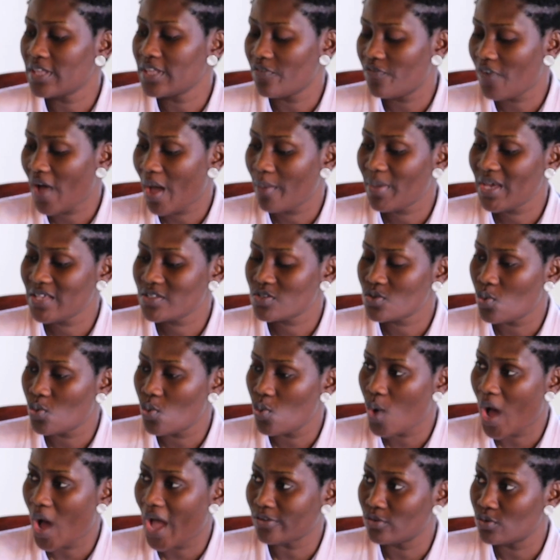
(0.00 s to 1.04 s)
the farmers
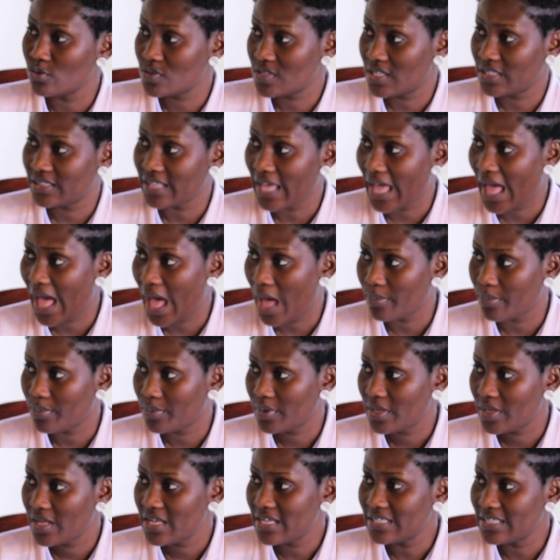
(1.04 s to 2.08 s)
who are using the app,
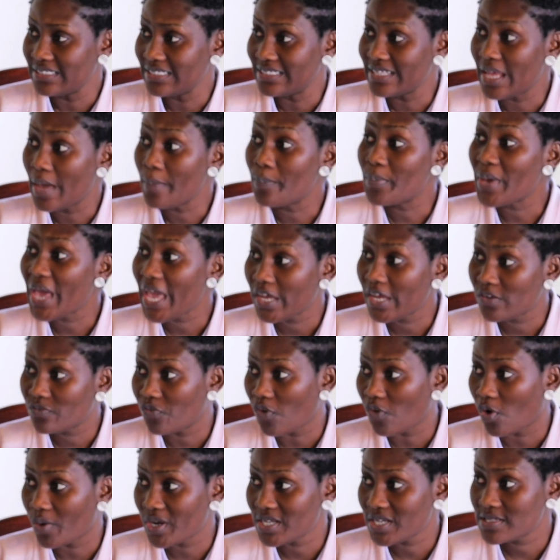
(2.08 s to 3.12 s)
did they pay
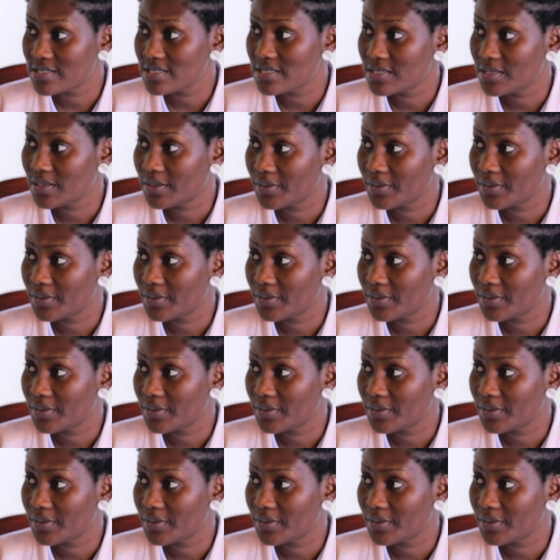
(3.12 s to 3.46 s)
for it?